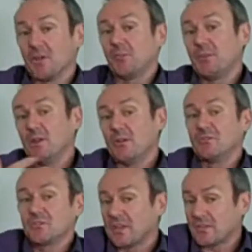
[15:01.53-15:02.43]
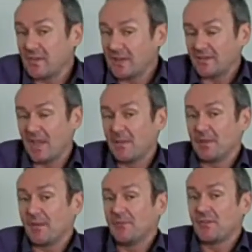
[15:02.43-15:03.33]
goes beyond just the exam
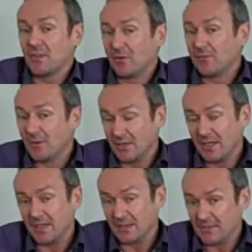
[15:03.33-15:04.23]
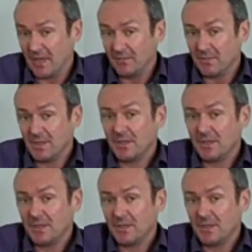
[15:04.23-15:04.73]
and having a cell phone in an exam.